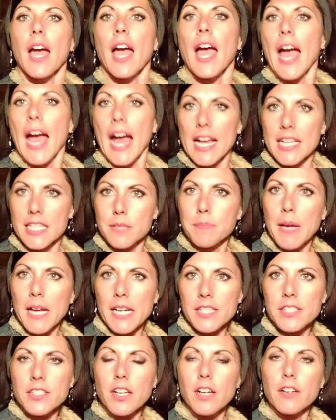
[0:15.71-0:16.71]

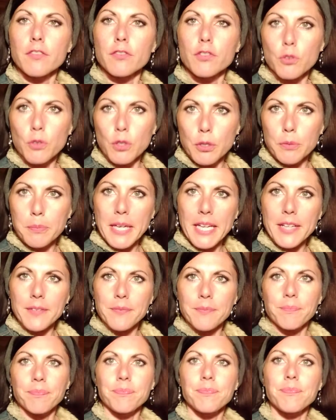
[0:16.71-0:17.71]
aspects of grooming.
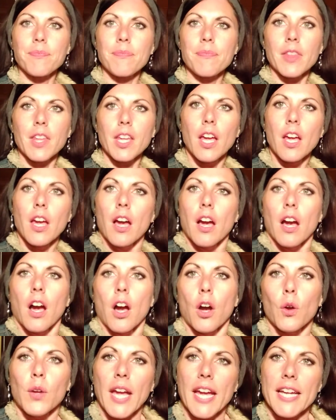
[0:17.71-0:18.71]

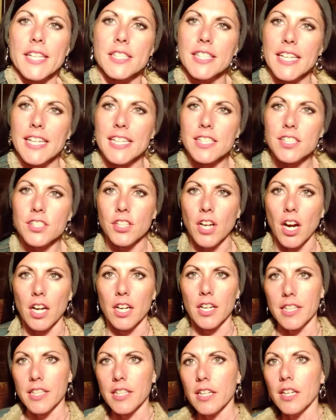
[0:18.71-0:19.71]
Okay, to get
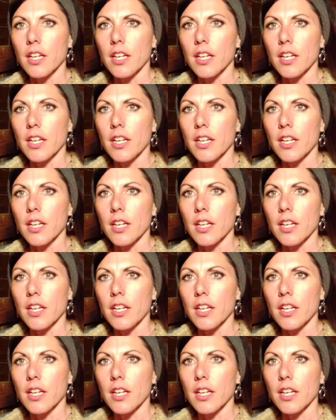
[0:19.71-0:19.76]
started,